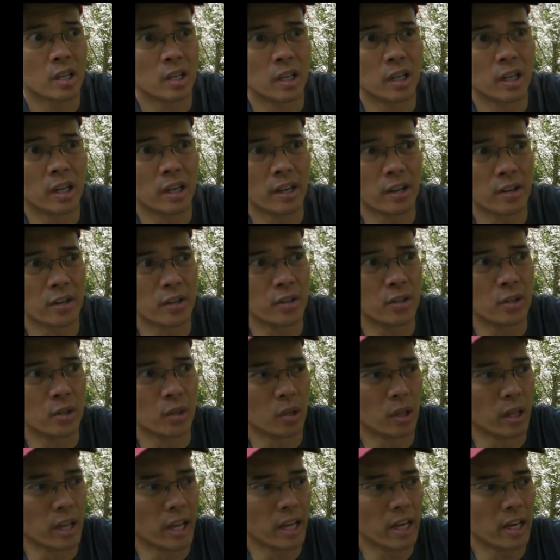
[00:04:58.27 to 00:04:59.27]
You
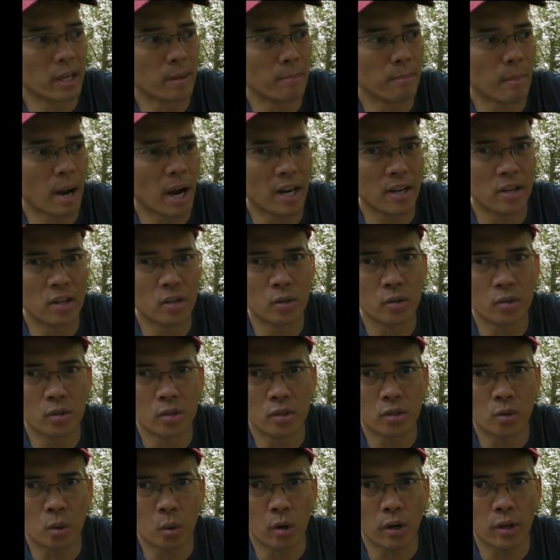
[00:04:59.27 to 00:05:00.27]
do any minute
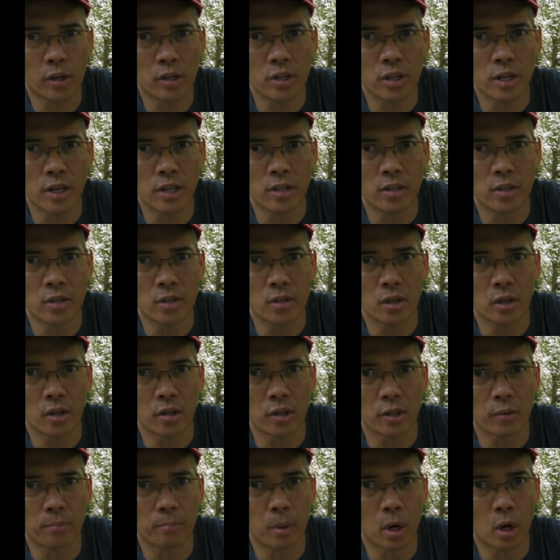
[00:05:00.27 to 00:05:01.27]
torque changes on
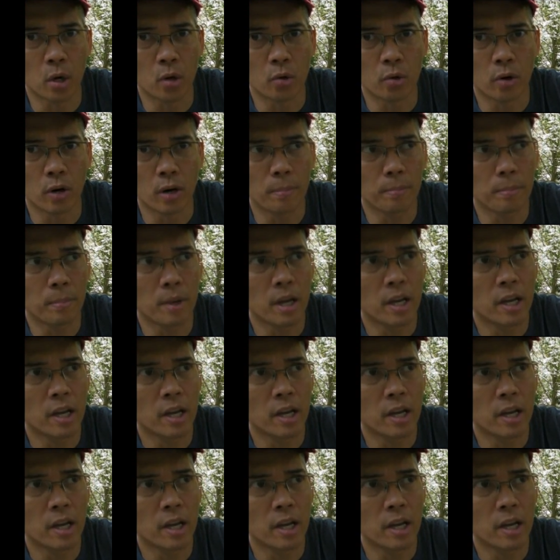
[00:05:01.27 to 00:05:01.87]
your bow grip,